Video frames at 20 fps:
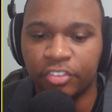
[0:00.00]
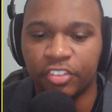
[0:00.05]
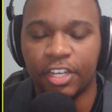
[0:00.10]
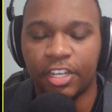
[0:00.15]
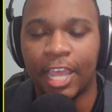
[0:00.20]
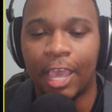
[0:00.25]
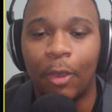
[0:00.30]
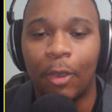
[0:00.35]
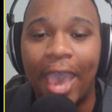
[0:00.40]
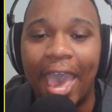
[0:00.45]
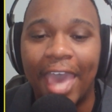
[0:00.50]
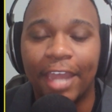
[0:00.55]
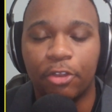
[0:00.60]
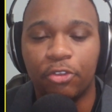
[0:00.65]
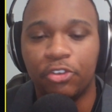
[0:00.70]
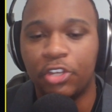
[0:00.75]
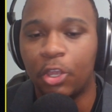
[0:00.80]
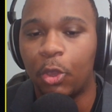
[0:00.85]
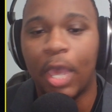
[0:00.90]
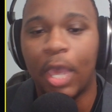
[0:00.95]
Now, I don't
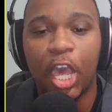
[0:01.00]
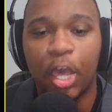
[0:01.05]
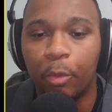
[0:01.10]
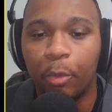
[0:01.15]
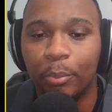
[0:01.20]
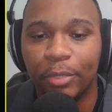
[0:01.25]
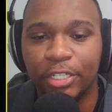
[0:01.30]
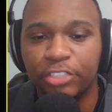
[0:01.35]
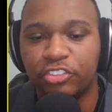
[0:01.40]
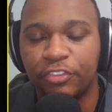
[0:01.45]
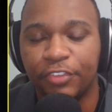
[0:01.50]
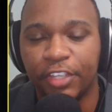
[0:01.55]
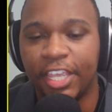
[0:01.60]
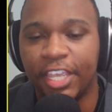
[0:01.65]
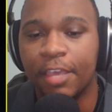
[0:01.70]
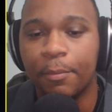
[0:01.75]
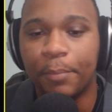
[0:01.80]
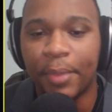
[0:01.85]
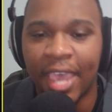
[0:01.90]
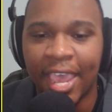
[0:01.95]
know how much of an
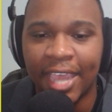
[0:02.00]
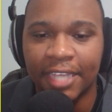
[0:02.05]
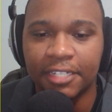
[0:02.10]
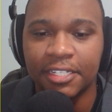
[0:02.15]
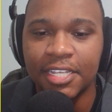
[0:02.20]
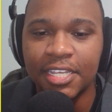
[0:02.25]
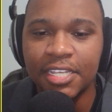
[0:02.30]
impact